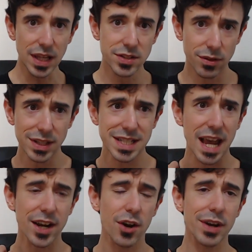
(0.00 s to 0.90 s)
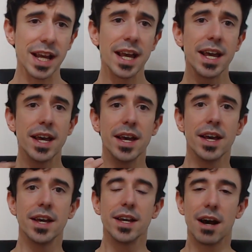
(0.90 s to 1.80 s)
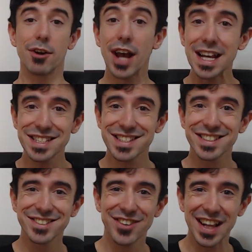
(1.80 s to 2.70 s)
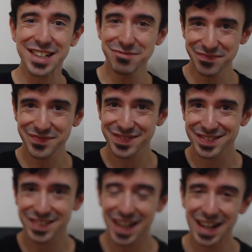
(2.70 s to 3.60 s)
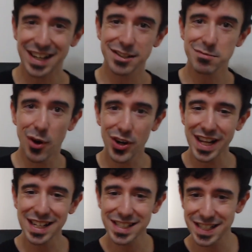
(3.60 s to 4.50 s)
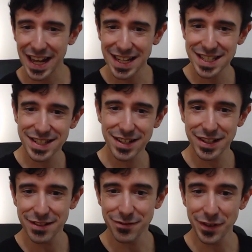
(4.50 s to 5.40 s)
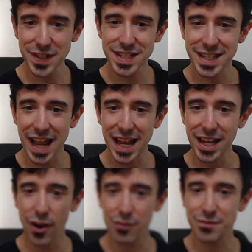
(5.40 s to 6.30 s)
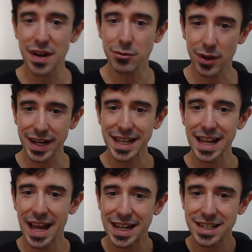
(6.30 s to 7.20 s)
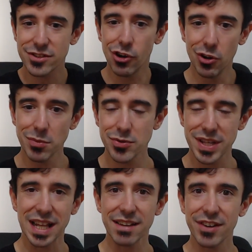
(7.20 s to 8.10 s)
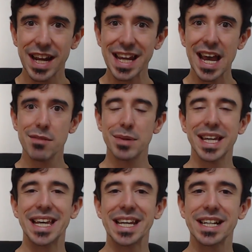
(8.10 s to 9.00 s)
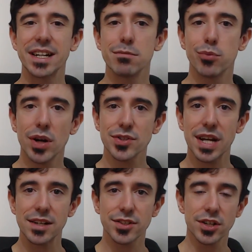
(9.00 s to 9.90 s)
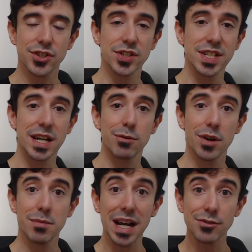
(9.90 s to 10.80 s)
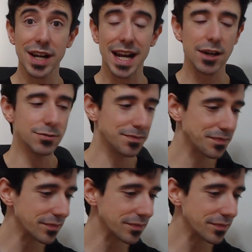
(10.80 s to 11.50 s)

So let's get going. How are you guys? Welcome. Good morning. Today is the first day of February, and it's almost 11 a.m. in Buenos Aires, Argentina, where I'm at right now.